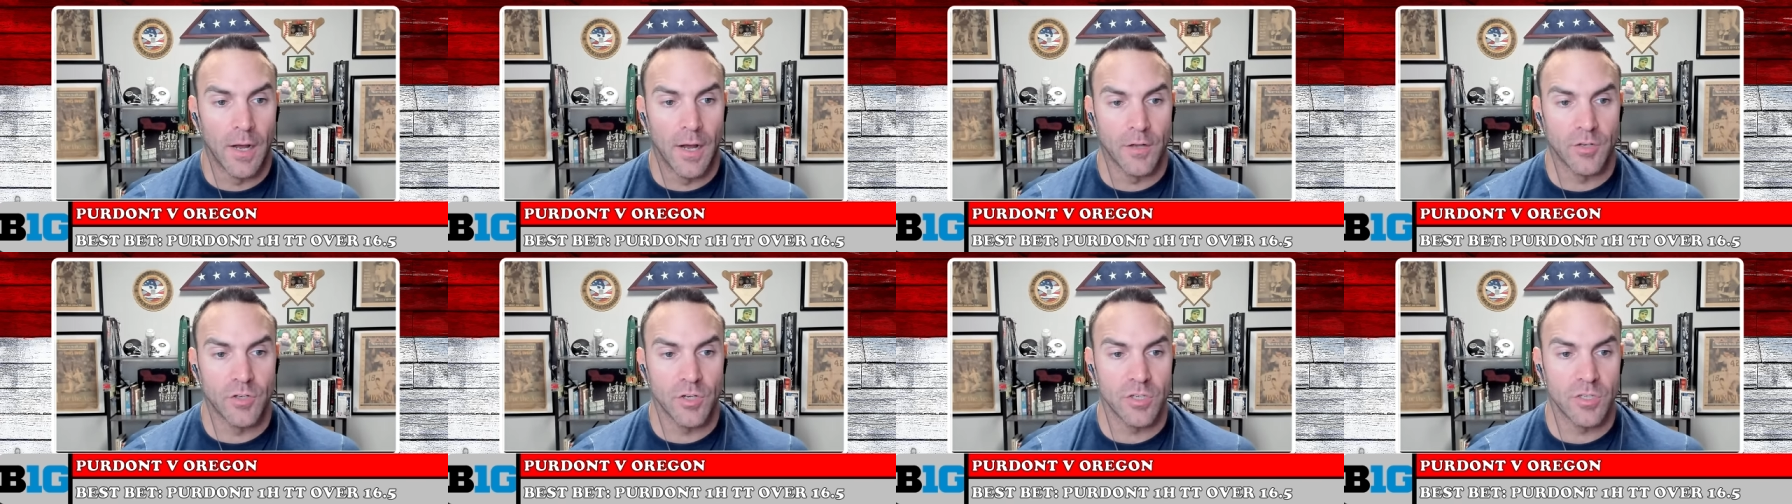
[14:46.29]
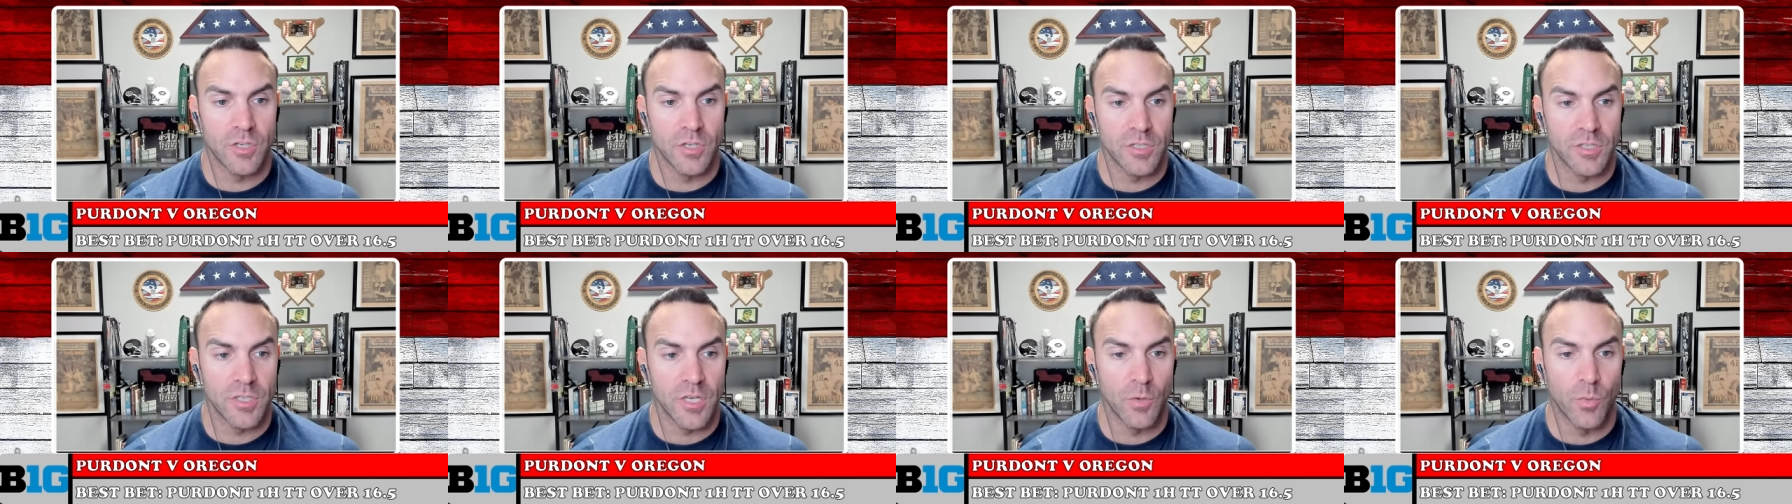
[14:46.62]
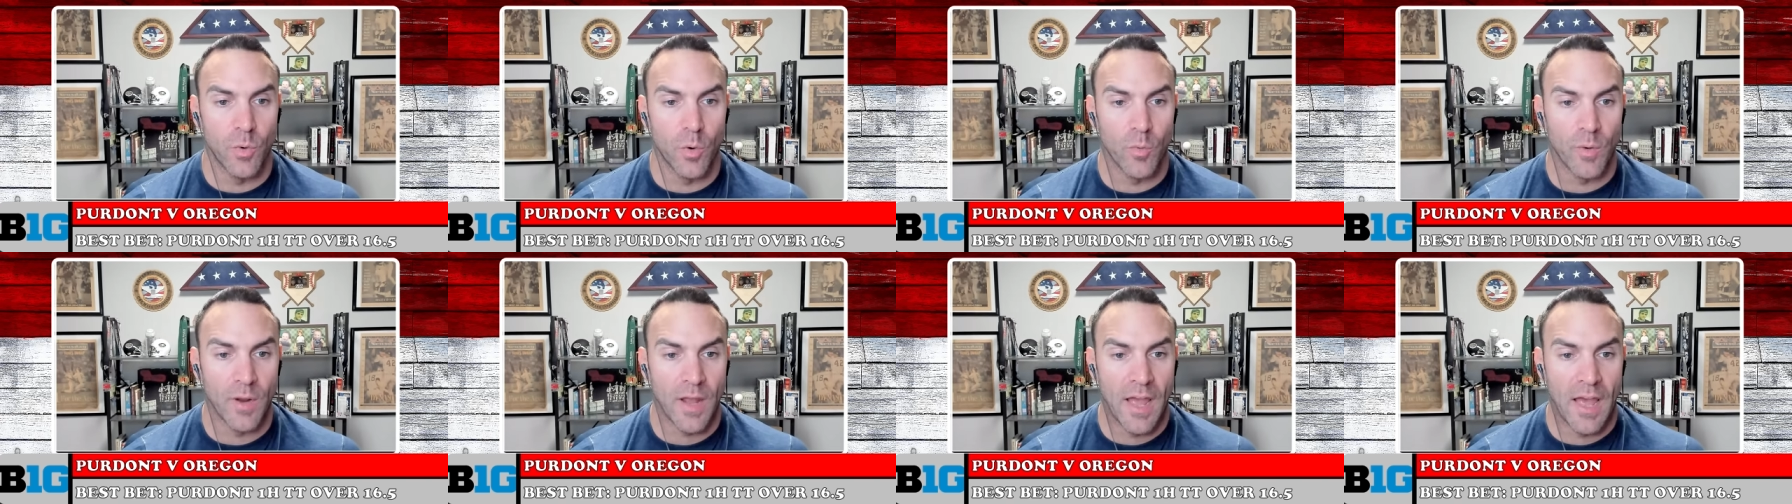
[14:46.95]
just to see
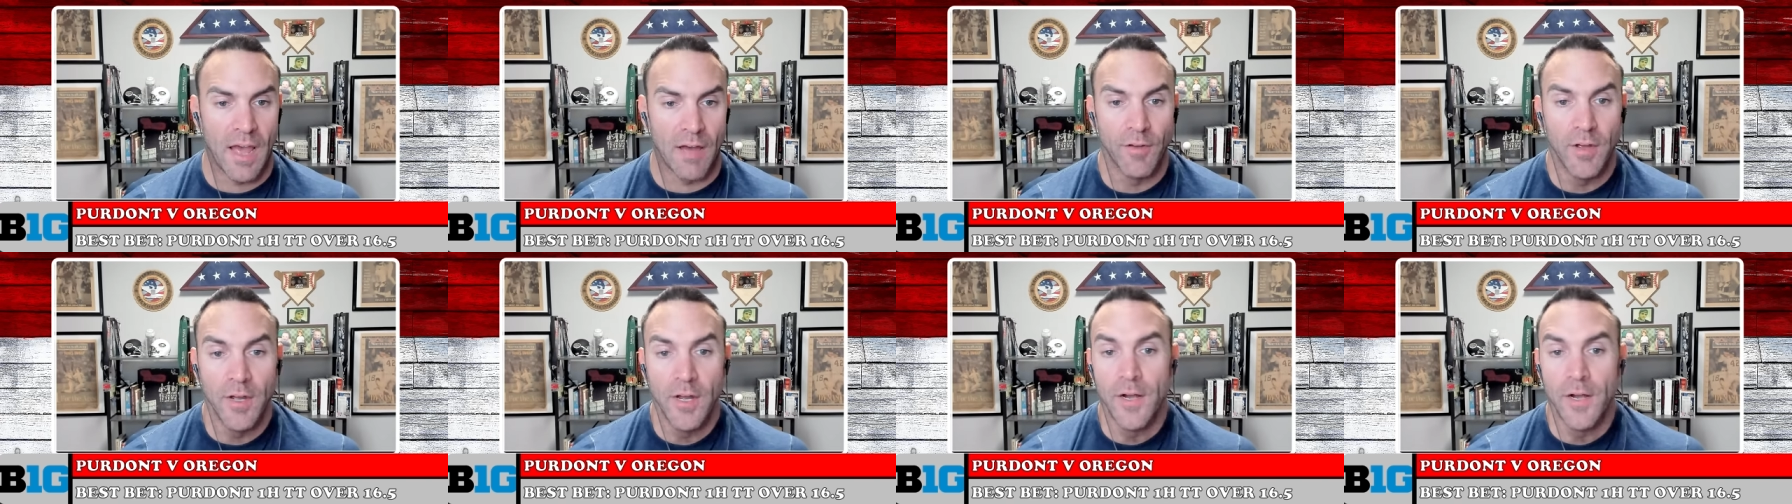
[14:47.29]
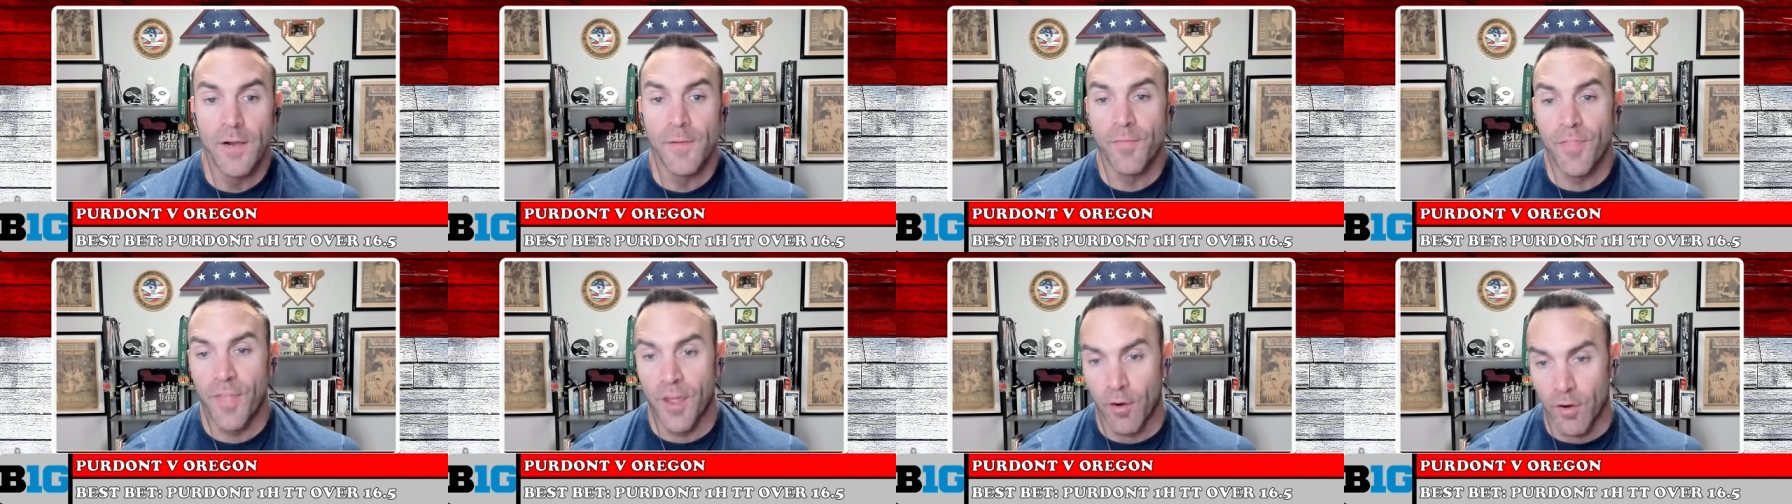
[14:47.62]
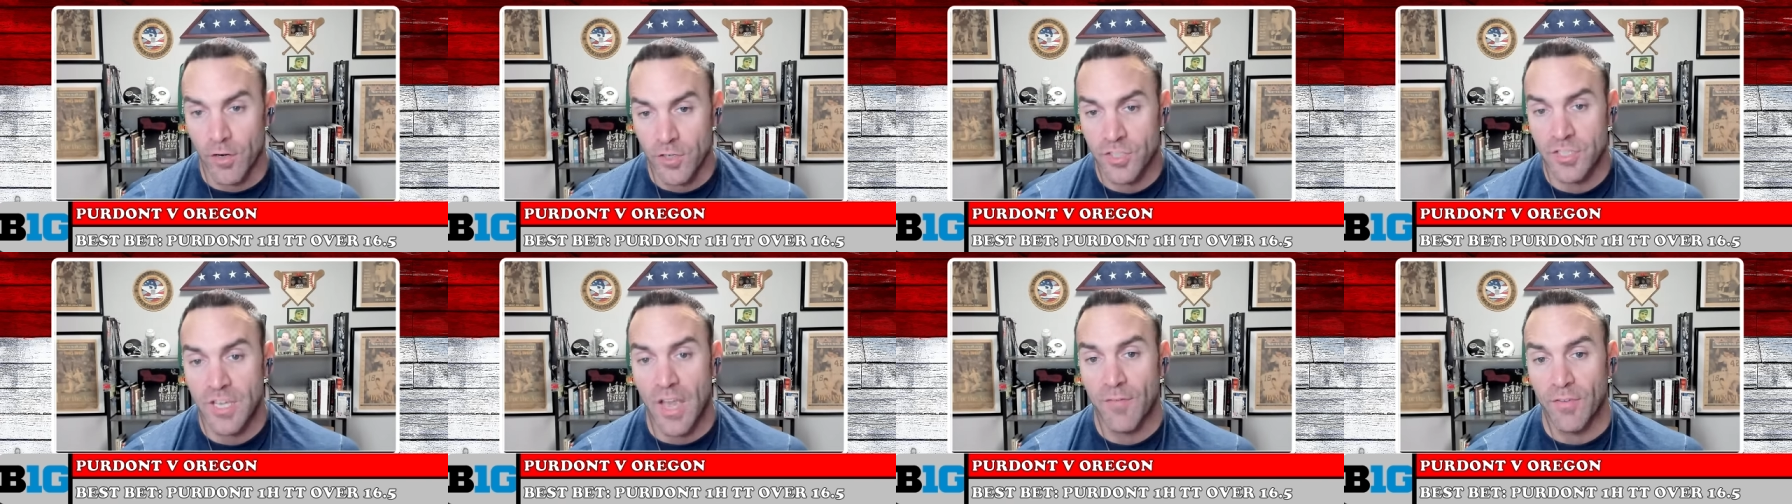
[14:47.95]
what we have. There
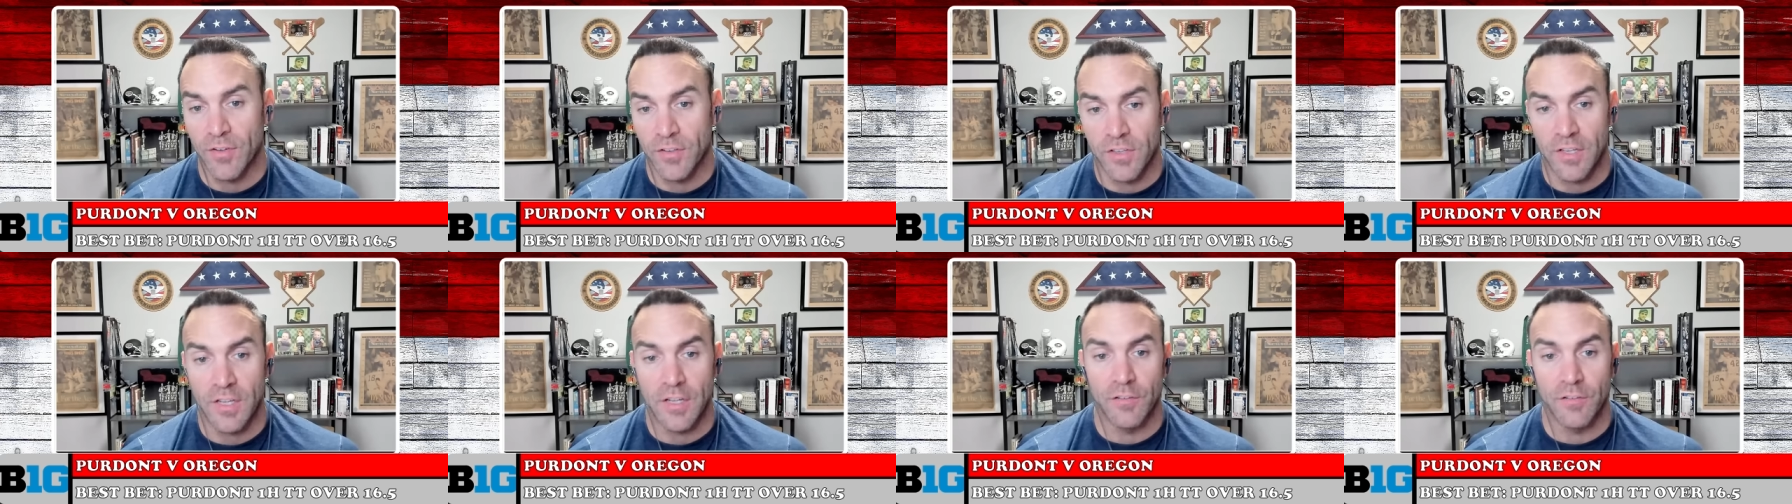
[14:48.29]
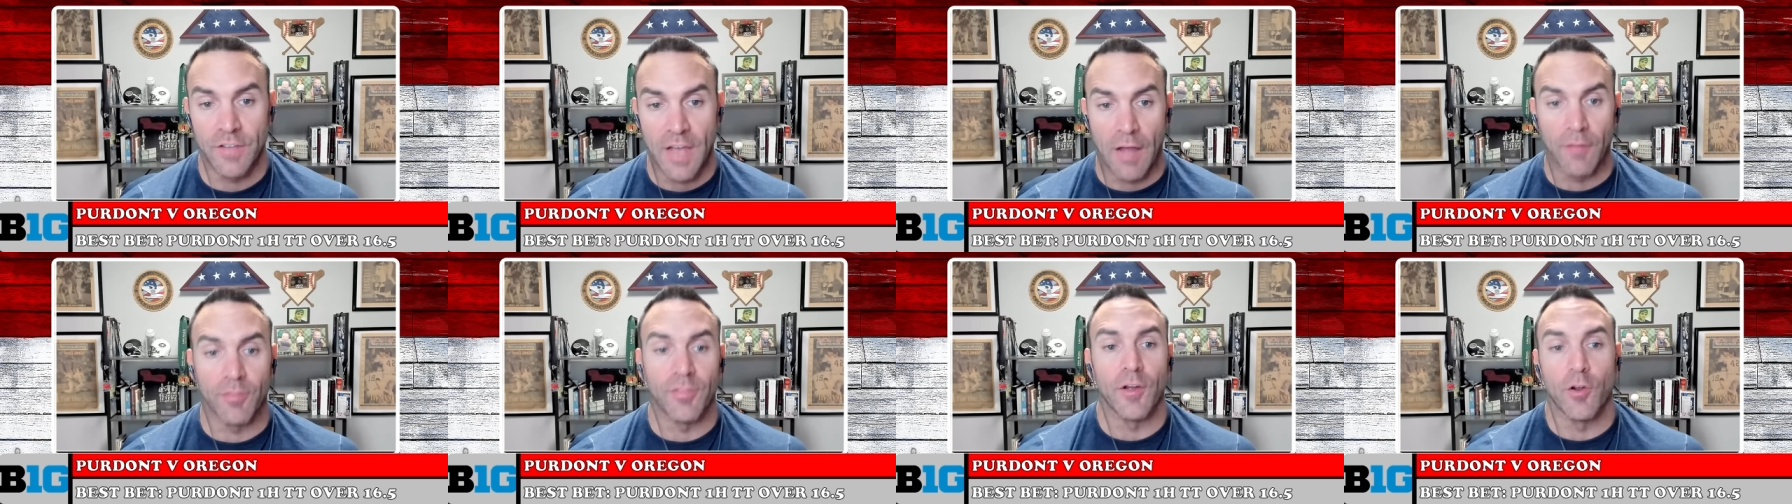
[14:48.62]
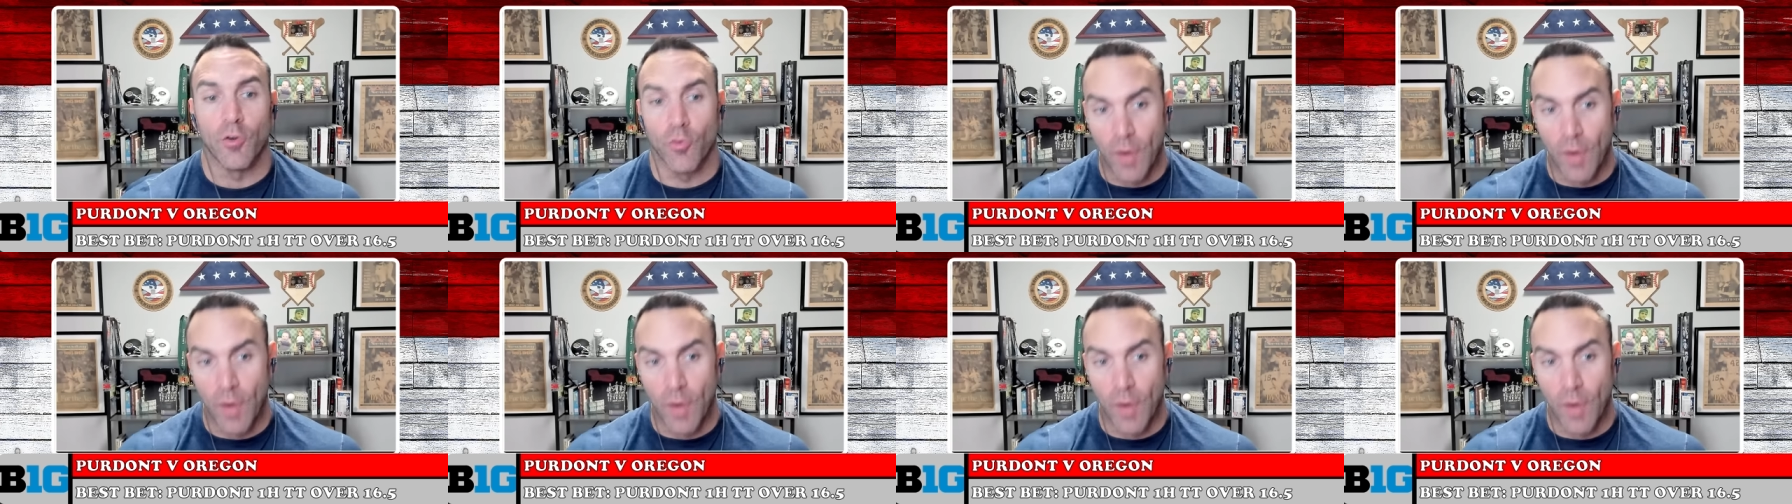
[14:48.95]
are 17s out there.